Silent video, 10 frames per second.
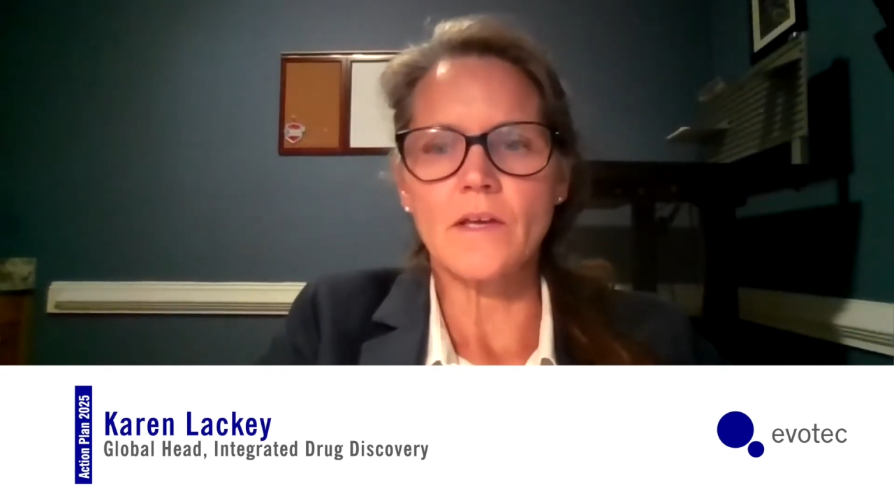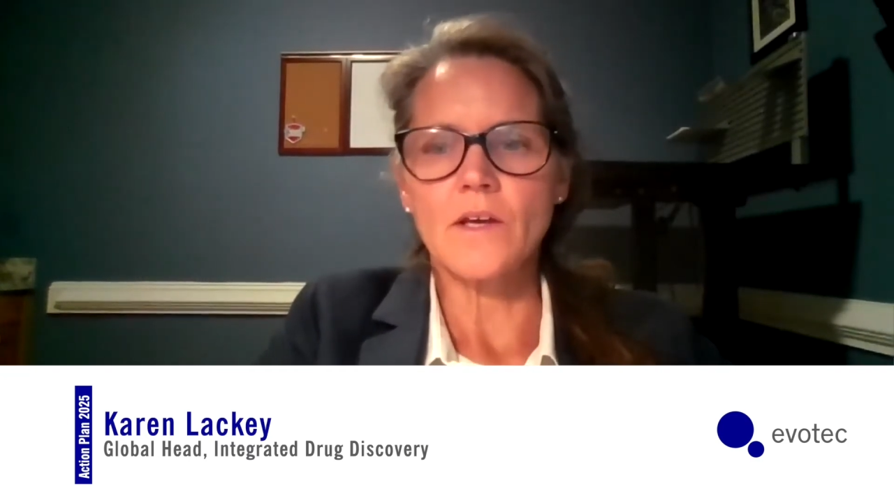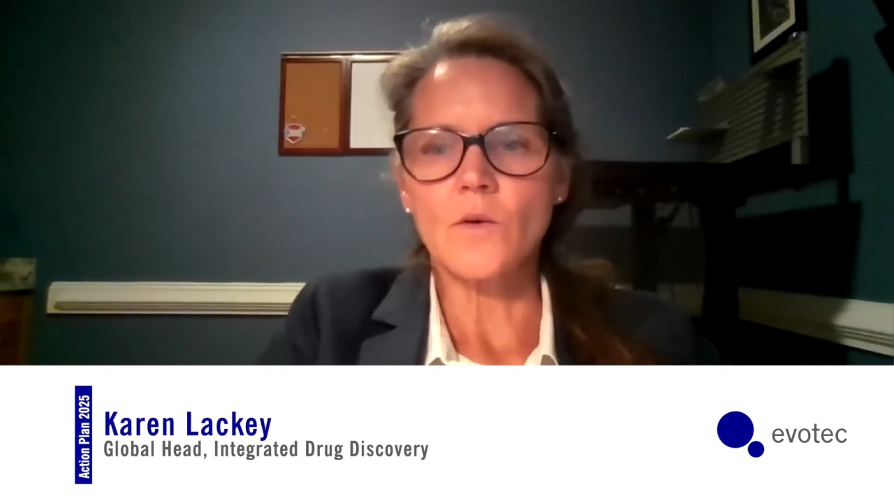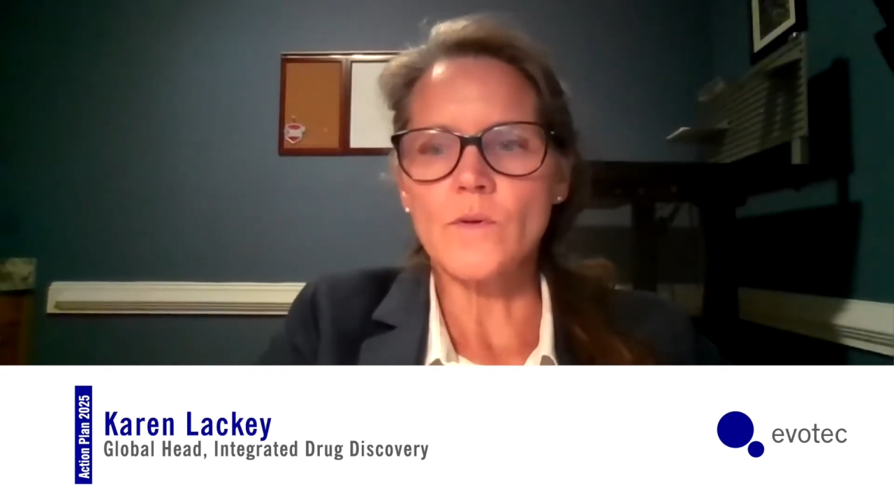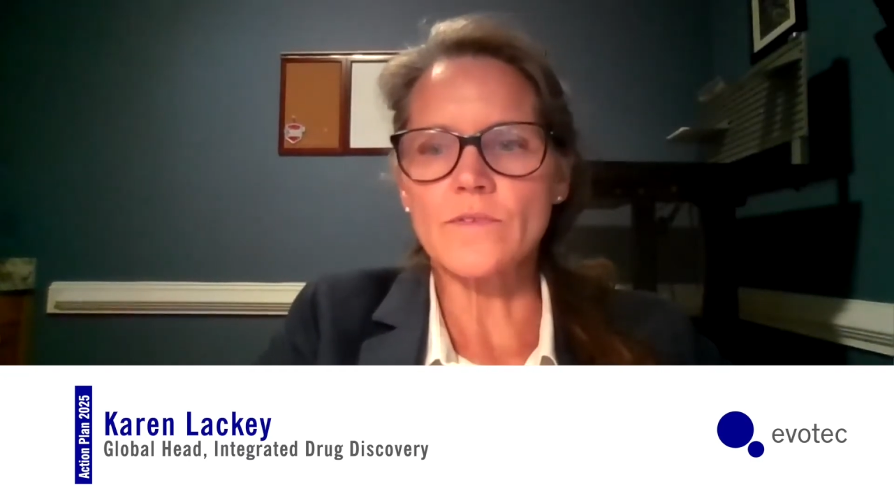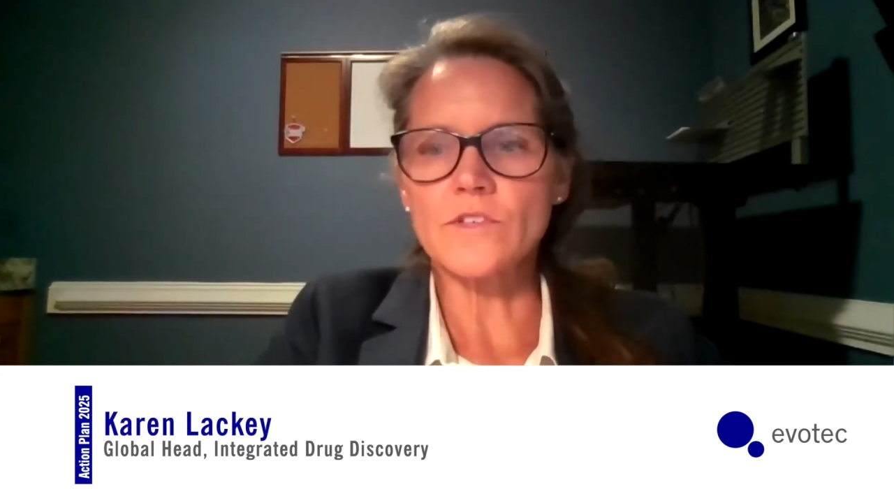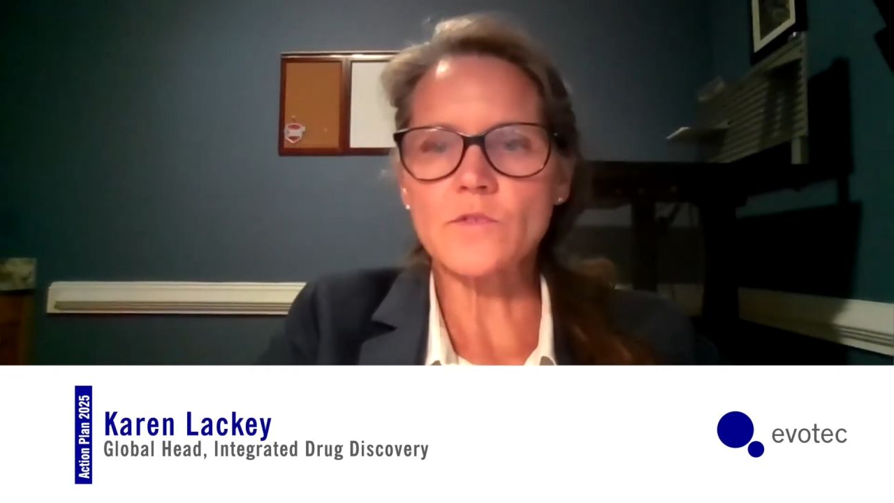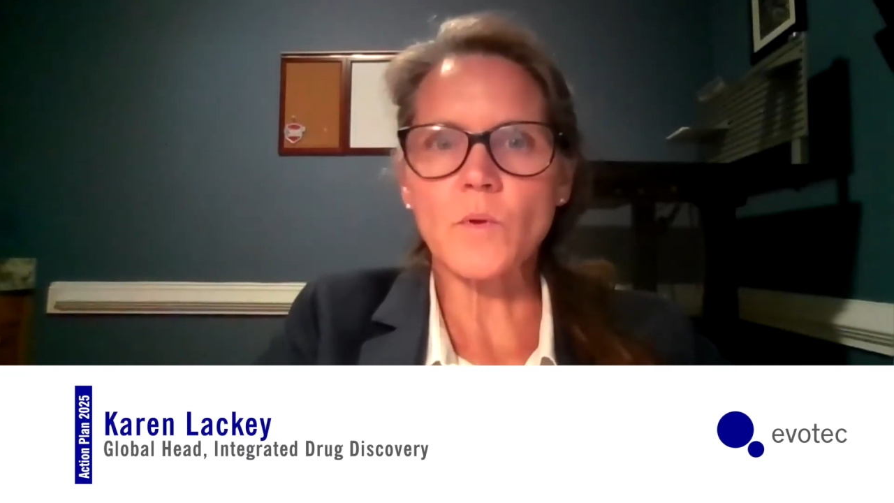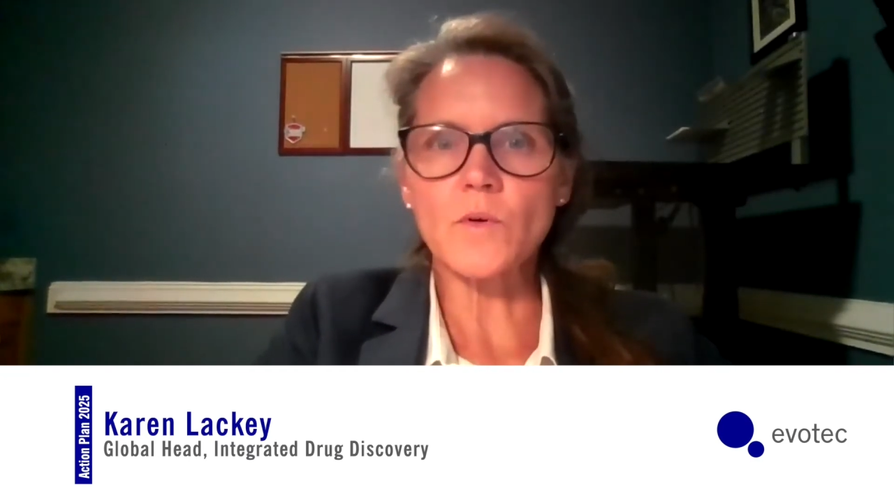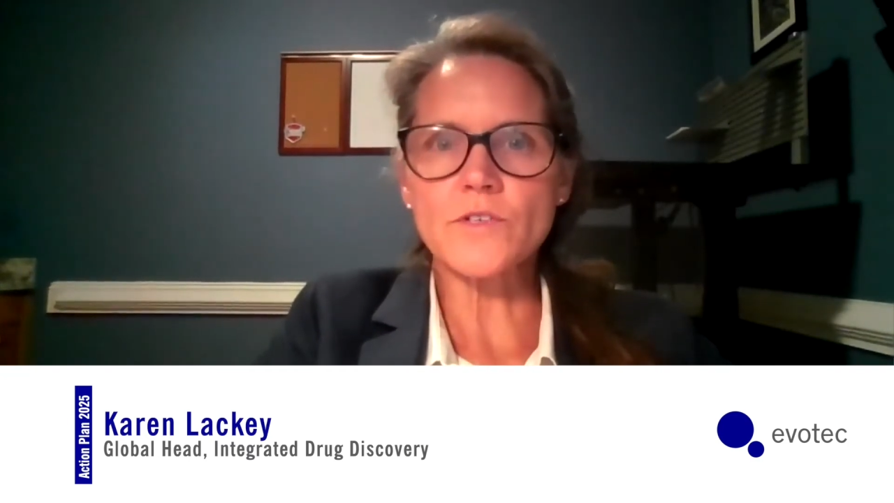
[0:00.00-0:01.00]
with
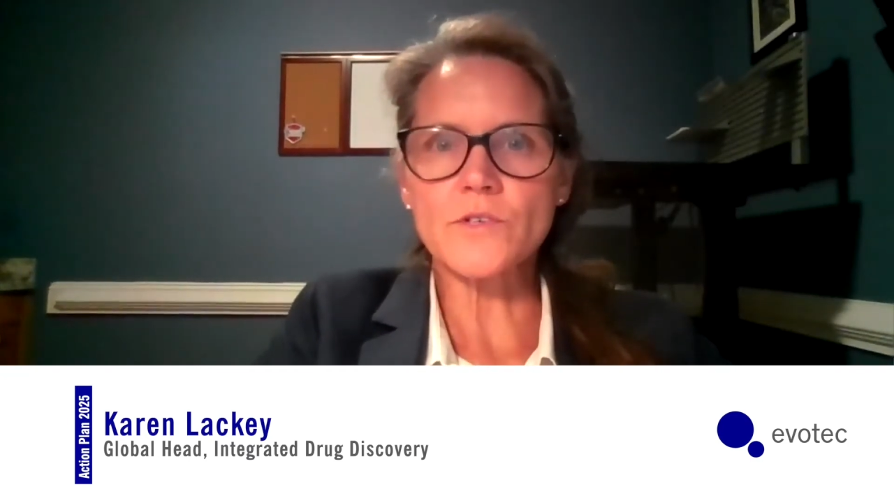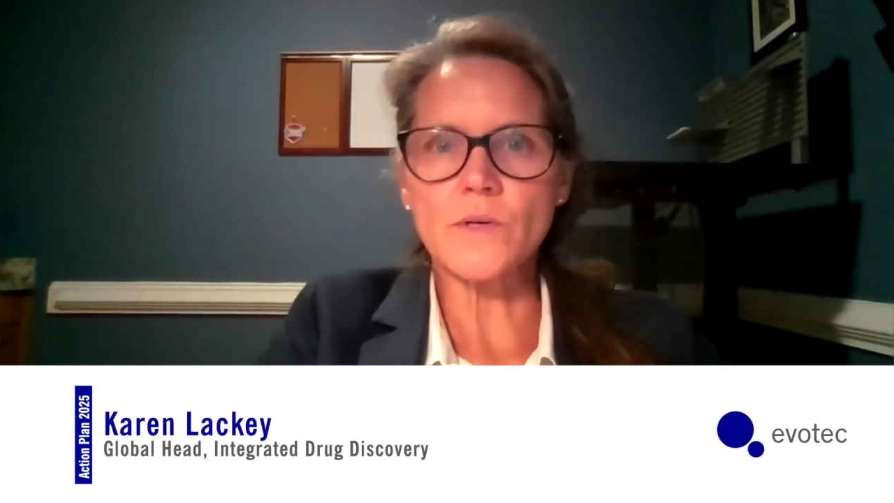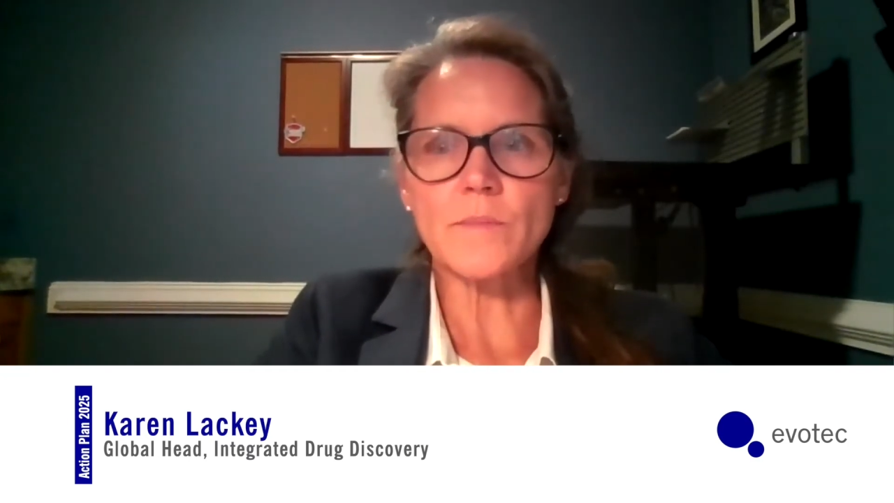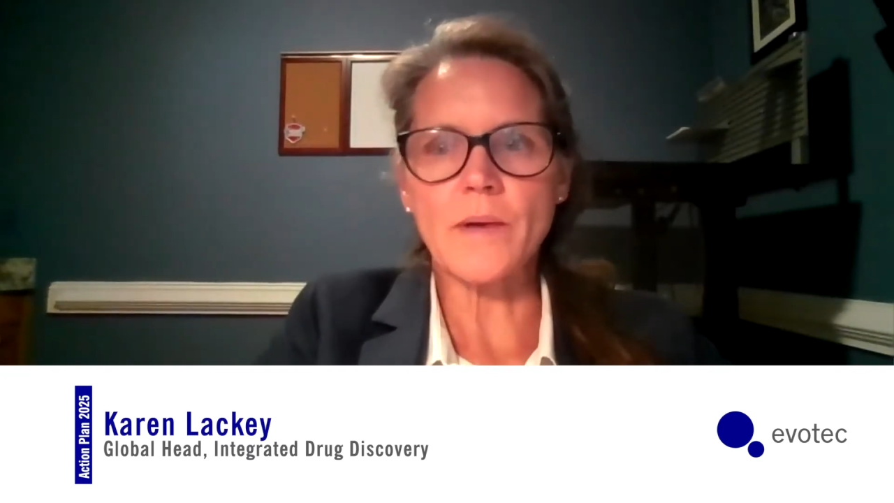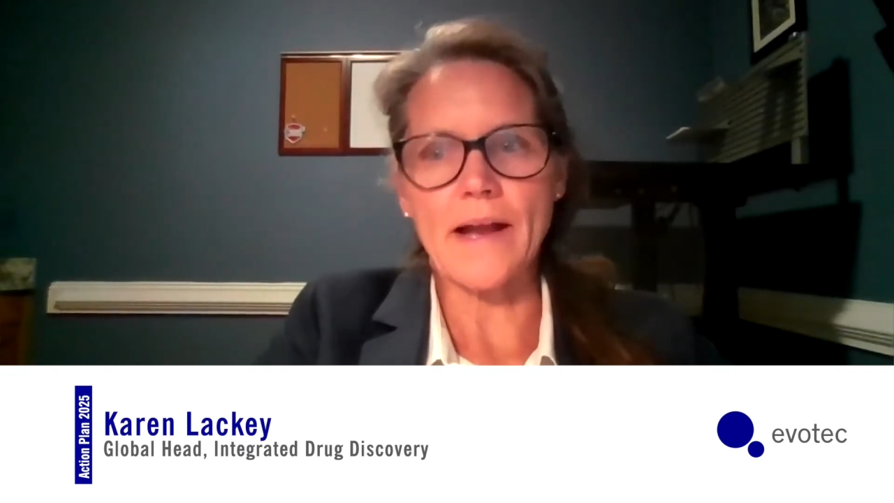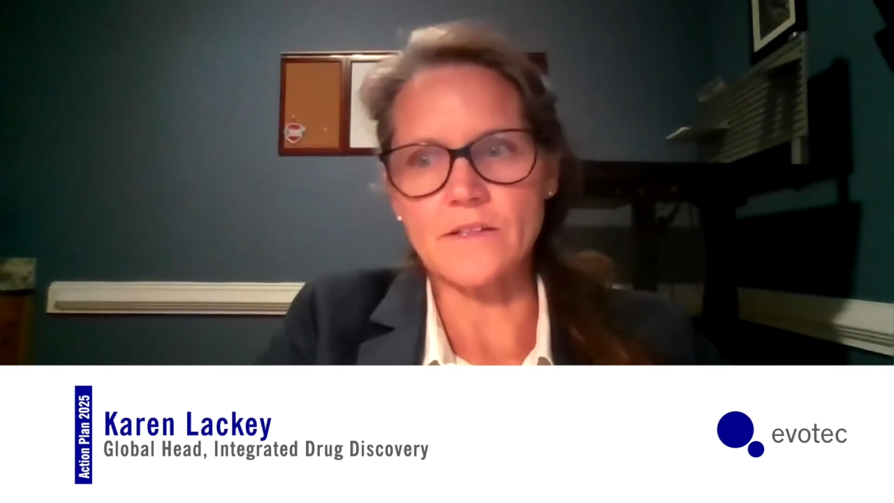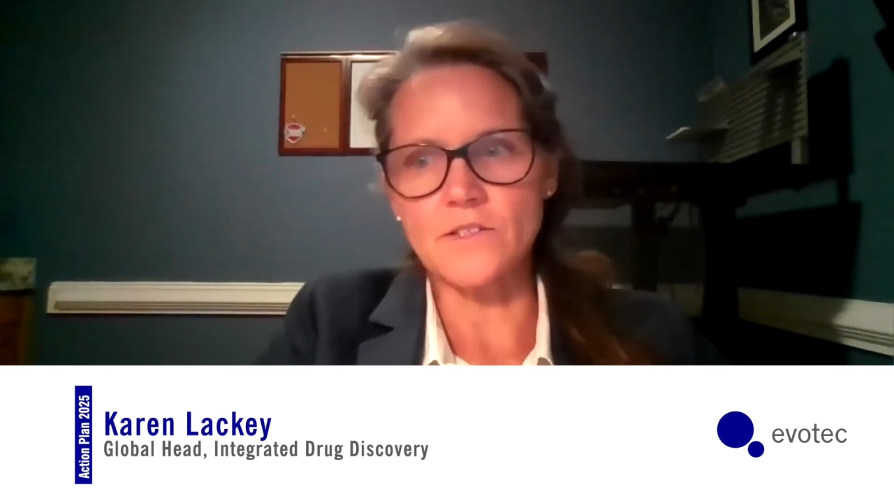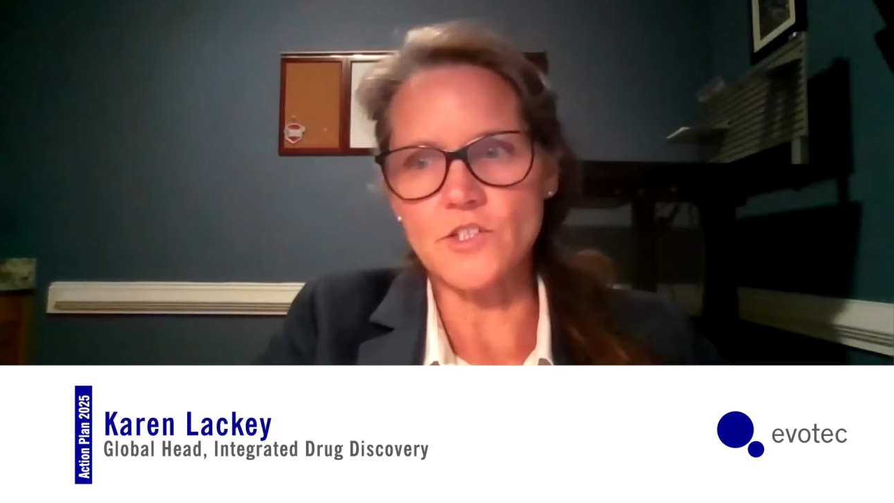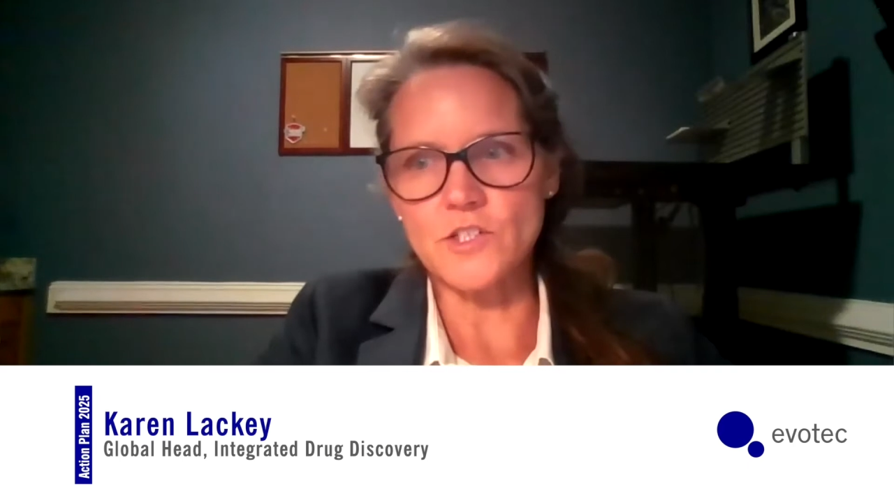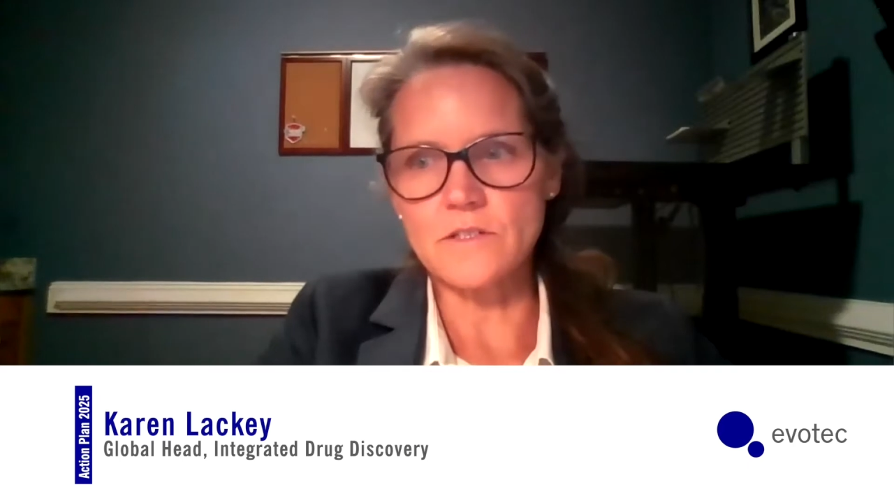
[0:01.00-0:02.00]
exploratory
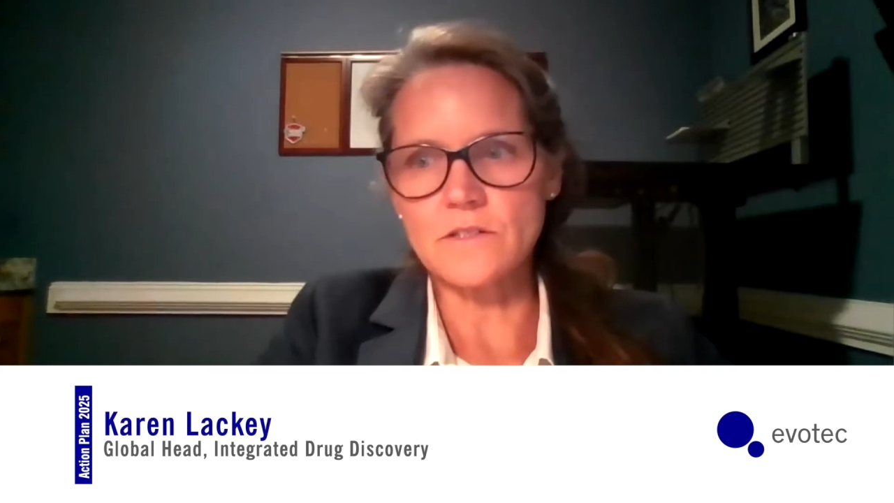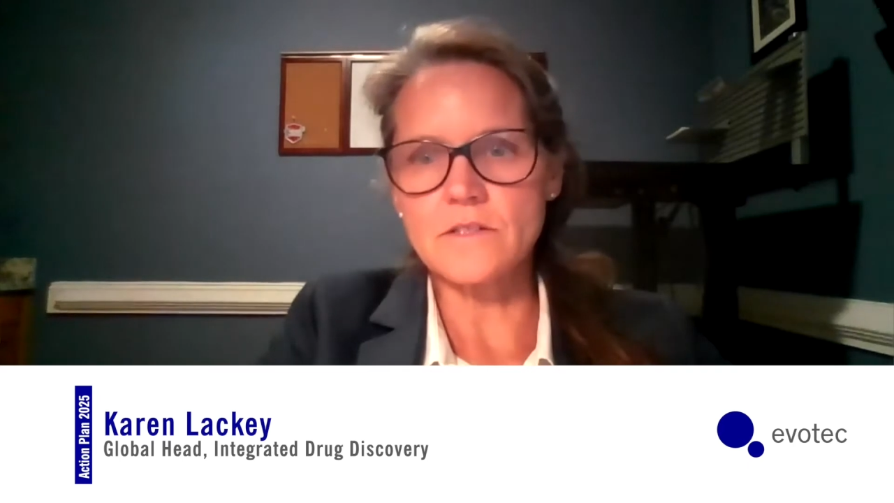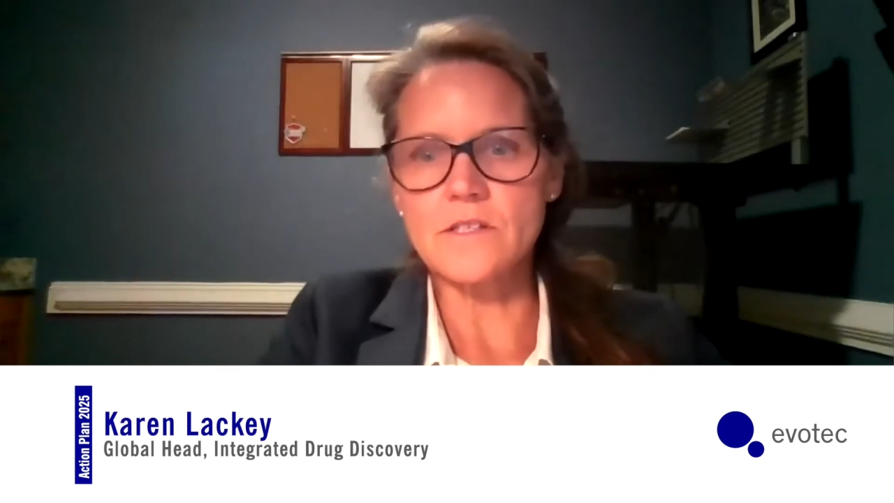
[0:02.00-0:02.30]
biology,